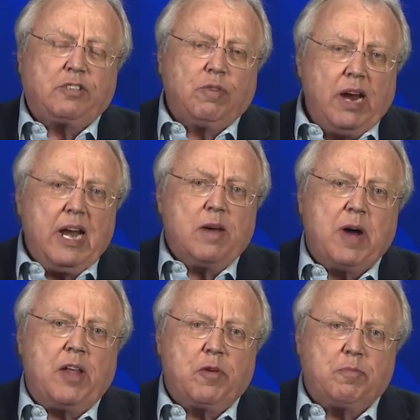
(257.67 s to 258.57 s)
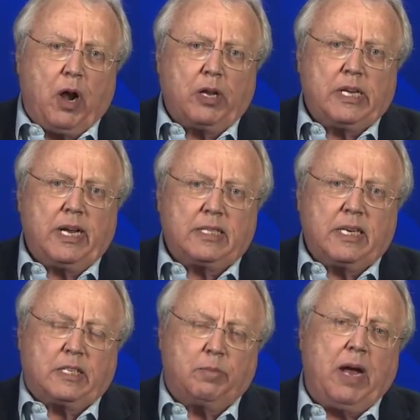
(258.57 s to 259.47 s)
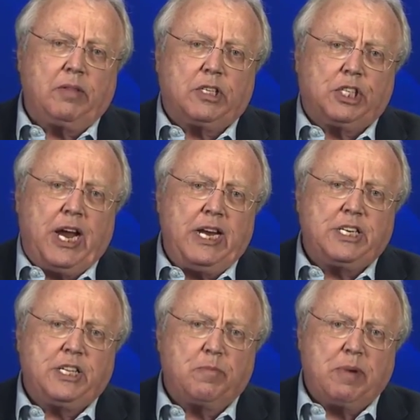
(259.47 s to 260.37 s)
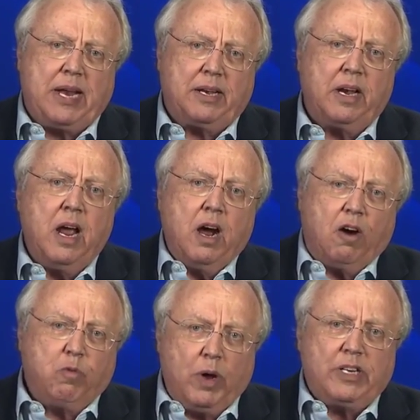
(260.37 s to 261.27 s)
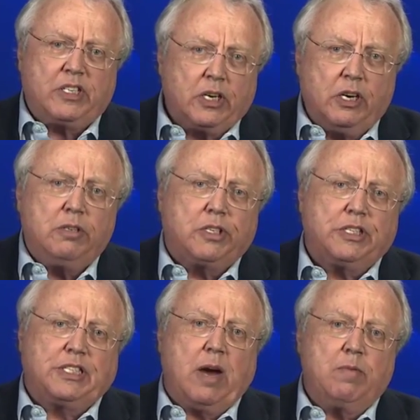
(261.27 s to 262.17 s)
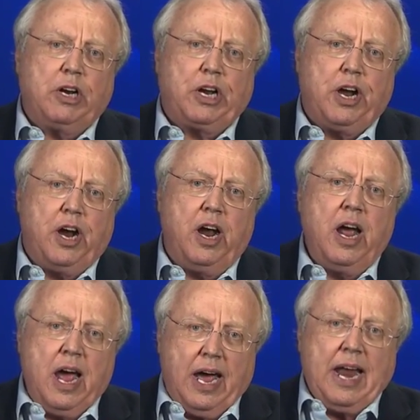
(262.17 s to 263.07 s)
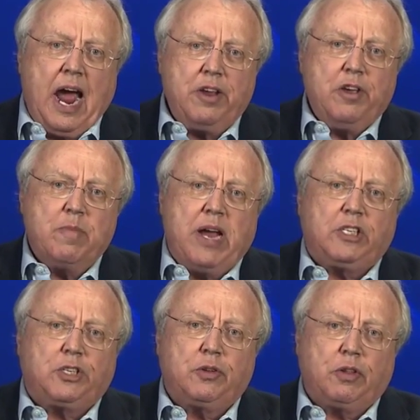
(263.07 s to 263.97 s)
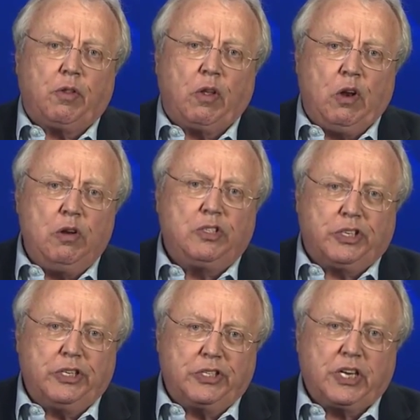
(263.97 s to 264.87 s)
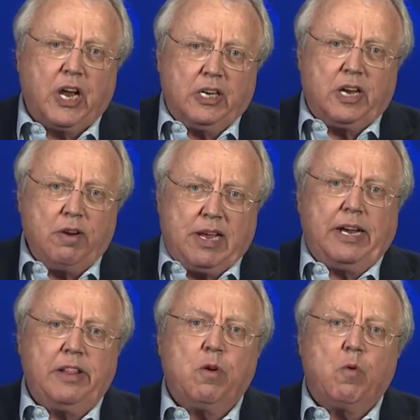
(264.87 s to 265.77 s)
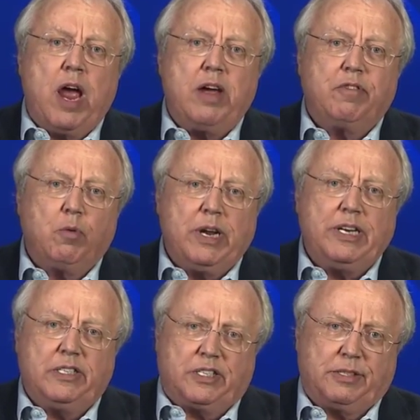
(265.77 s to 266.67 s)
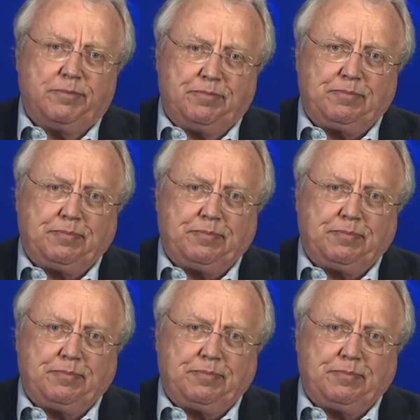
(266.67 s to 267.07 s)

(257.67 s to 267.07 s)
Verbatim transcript: It's really about the politics. It's about the change in the pattern of winners and losers that will occur, and how you make sure that the losers don't get in the way of the winners.